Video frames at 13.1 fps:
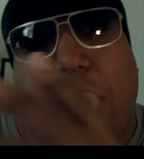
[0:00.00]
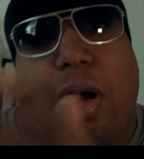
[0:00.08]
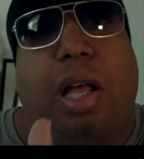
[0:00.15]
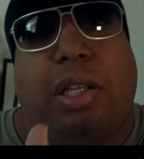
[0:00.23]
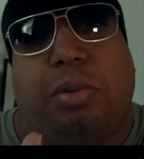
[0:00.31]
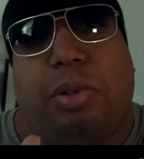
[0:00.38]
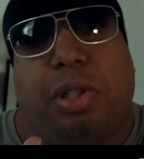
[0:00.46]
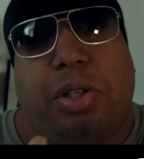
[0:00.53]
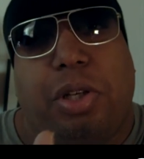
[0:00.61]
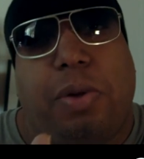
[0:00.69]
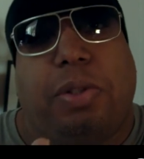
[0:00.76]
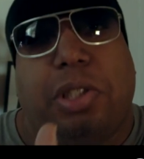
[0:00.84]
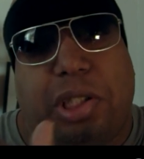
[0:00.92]
in a hospital, so you
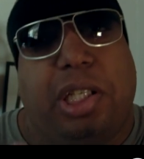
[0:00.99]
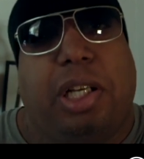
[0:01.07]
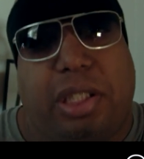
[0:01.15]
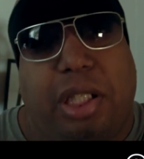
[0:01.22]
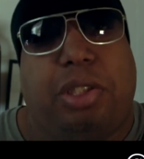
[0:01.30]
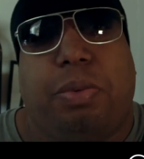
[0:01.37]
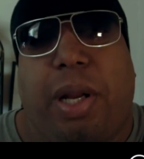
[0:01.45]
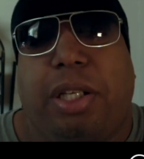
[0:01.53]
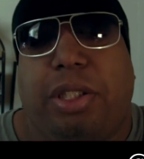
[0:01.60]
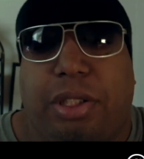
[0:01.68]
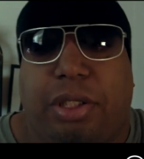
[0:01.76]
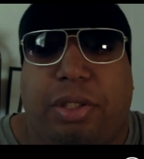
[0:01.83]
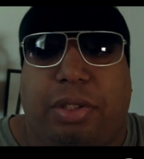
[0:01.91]
know it's a serious
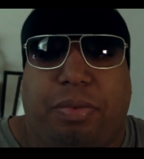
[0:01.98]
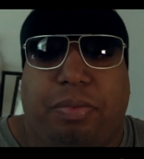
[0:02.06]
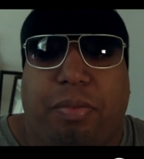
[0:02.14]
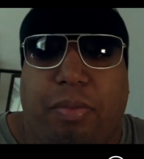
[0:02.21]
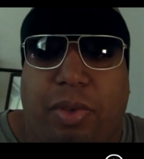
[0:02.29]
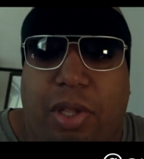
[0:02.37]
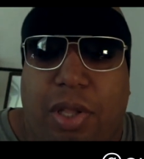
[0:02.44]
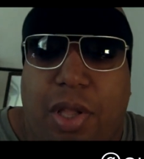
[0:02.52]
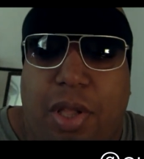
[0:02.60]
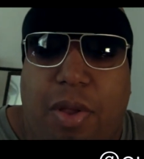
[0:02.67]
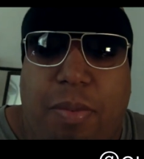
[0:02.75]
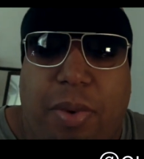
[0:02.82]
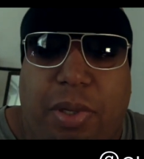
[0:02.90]
situation.
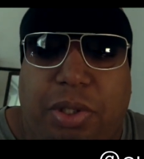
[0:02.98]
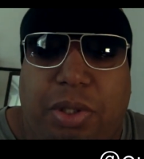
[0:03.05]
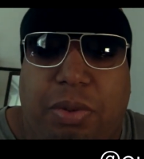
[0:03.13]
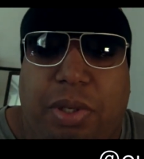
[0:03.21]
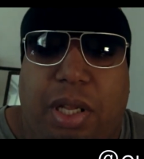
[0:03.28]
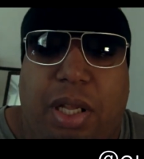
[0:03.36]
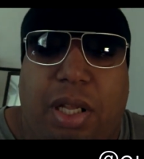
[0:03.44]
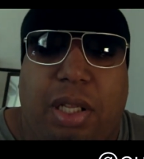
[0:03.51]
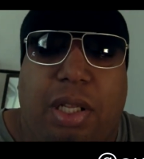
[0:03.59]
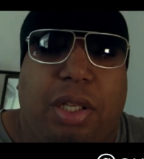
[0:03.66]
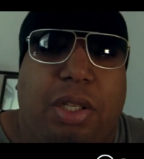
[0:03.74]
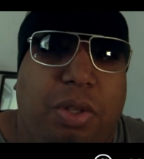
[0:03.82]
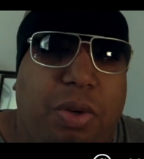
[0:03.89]
But you
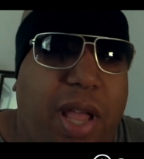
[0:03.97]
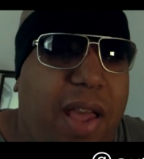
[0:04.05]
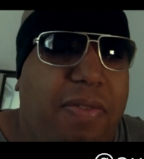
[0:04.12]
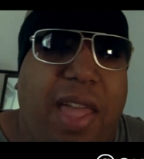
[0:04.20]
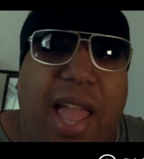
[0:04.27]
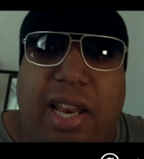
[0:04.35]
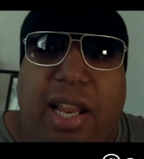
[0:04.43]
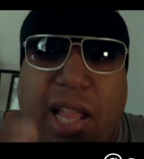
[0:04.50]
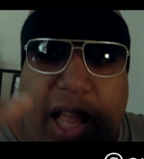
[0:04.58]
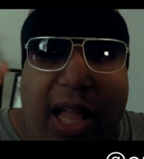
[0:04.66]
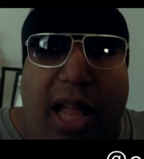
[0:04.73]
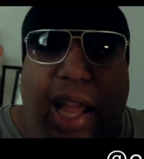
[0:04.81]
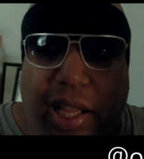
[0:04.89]
you have that
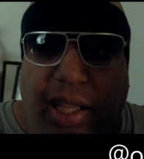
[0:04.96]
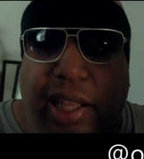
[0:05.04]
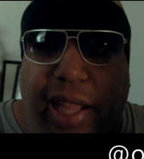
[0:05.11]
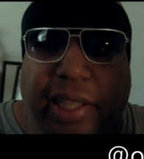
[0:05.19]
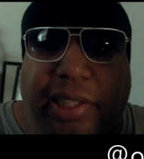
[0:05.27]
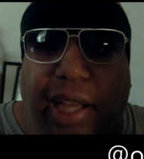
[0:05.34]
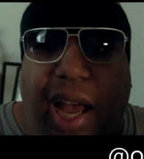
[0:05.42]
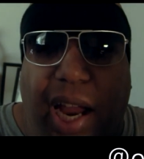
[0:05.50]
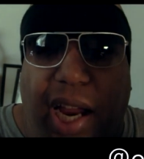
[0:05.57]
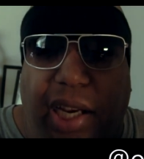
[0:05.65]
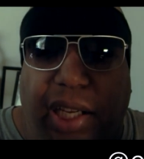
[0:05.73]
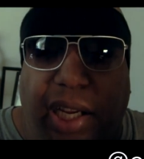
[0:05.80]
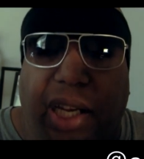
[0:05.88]

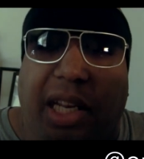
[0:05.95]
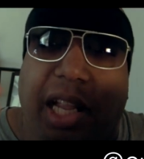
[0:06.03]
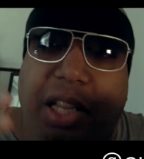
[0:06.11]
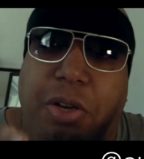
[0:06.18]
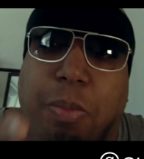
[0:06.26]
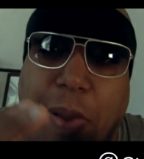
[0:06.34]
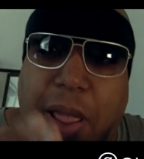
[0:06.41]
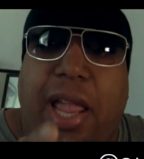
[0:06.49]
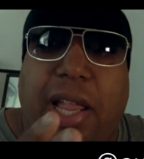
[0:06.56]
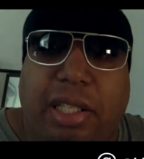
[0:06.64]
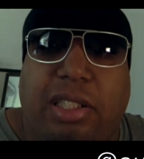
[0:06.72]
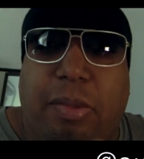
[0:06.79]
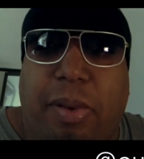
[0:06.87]
anxiety, and then you're
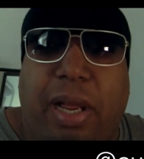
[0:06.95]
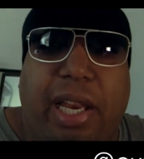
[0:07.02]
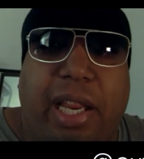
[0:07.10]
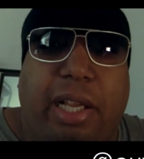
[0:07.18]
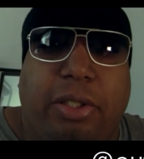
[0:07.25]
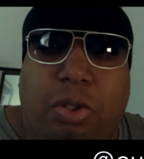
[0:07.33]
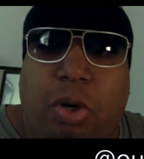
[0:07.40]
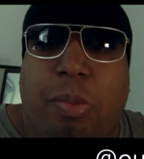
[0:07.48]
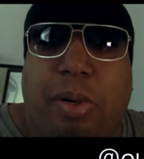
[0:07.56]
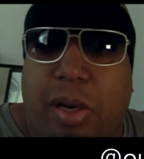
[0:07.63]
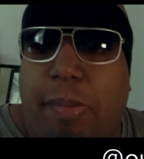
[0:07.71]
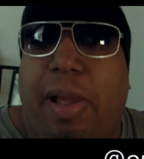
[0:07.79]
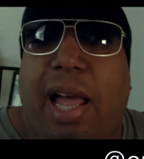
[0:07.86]
paying somebody an
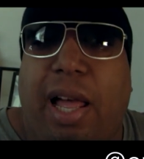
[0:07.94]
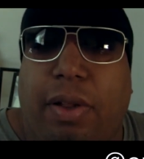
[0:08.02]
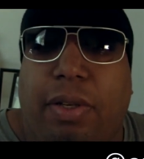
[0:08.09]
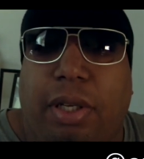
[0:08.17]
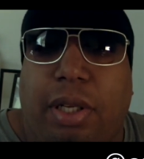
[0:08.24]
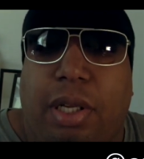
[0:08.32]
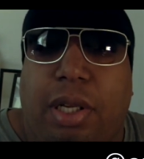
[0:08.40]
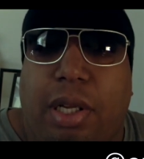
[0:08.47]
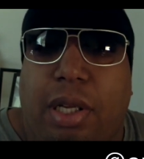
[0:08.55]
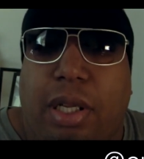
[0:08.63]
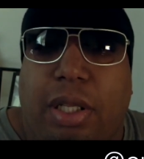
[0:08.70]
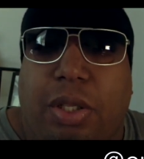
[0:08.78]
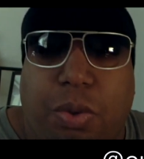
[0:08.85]
exorbitant amount
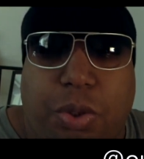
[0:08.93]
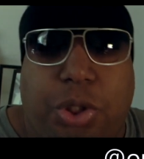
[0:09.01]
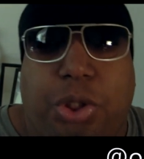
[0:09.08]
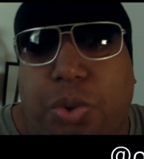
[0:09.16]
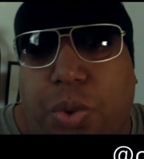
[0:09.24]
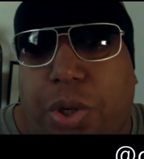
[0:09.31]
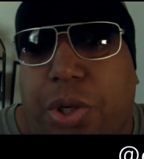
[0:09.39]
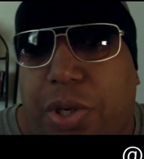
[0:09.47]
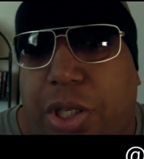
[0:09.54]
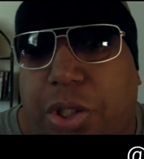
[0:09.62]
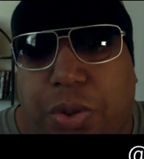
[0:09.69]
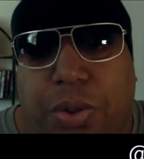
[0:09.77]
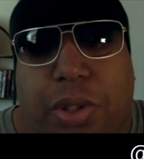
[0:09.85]
to assure you
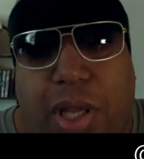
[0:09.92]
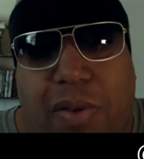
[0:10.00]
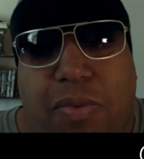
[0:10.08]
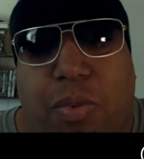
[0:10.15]
that your loved